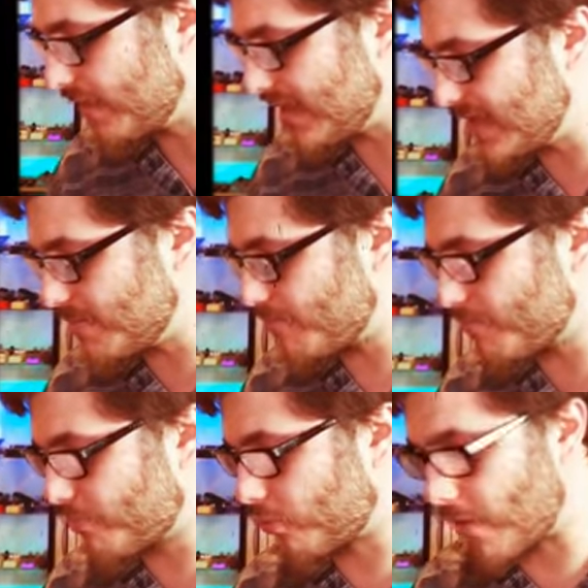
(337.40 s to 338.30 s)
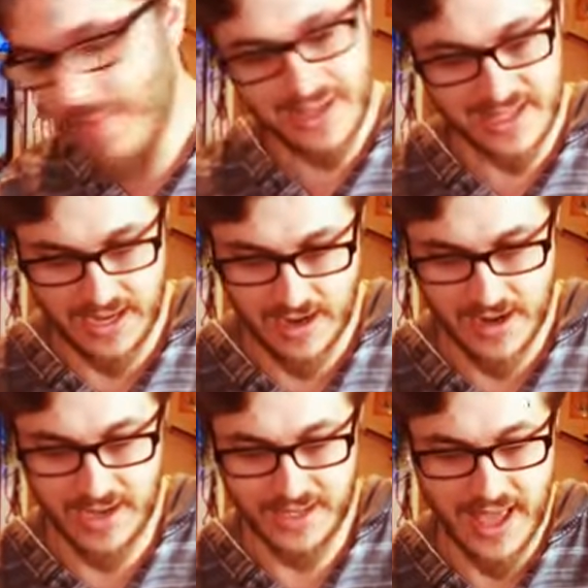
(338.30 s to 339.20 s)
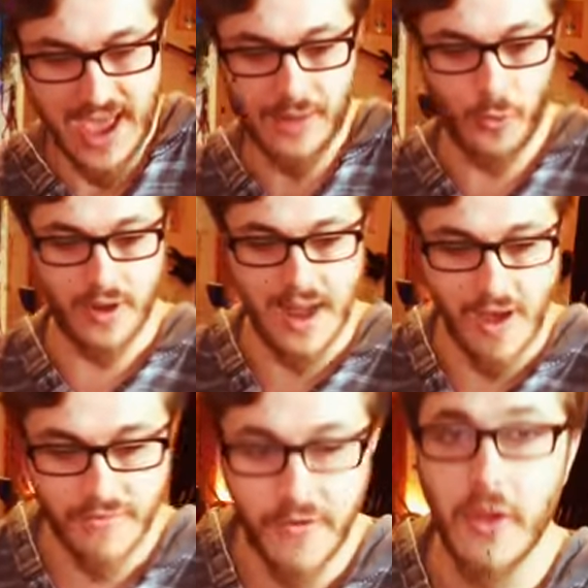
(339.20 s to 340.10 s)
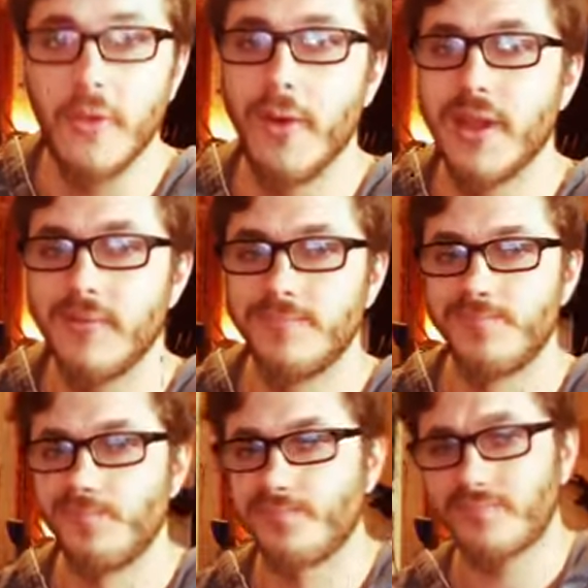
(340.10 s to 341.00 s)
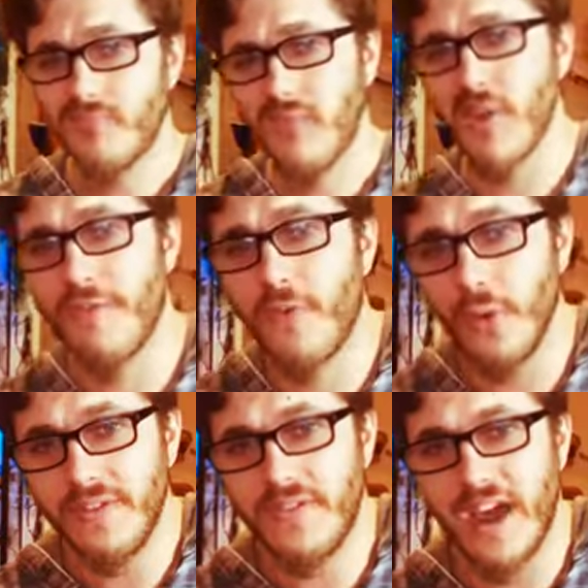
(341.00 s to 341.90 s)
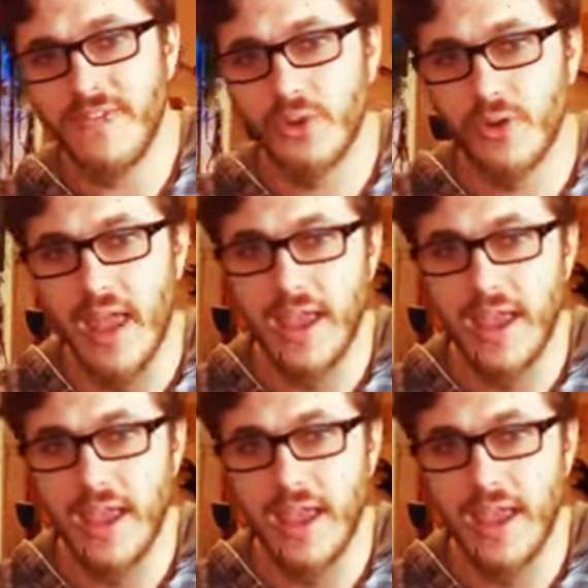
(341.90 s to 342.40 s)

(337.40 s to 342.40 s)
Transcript: The premise here is that we're now following a 45 degree